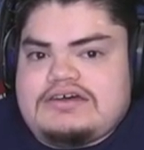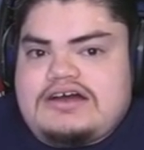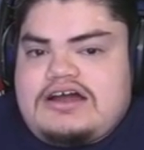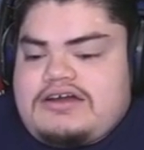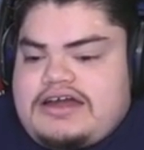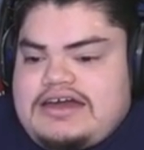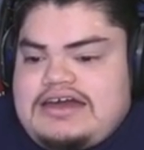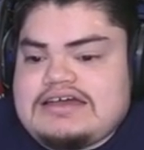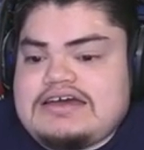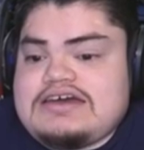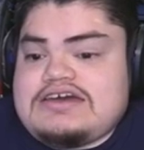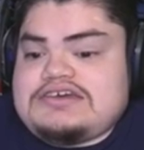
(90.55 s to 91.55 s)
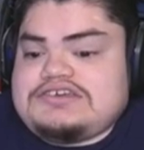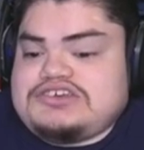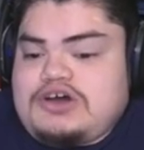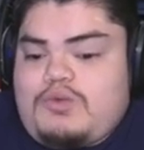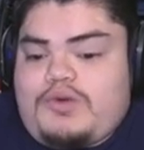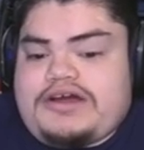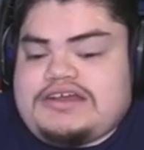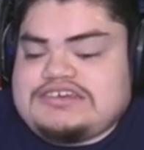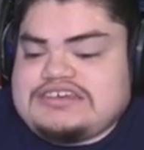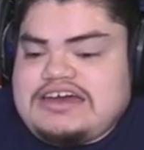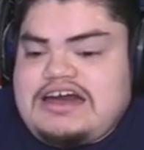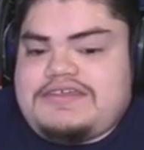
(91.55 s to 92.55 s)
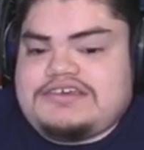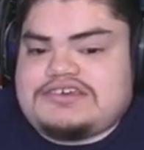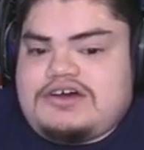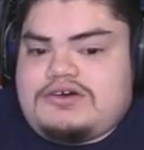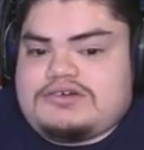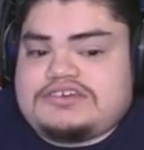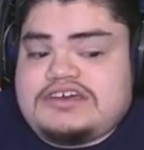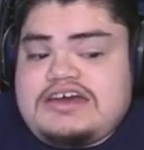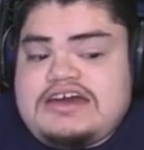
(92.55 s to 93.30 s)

All right? So we're going to see how this goes.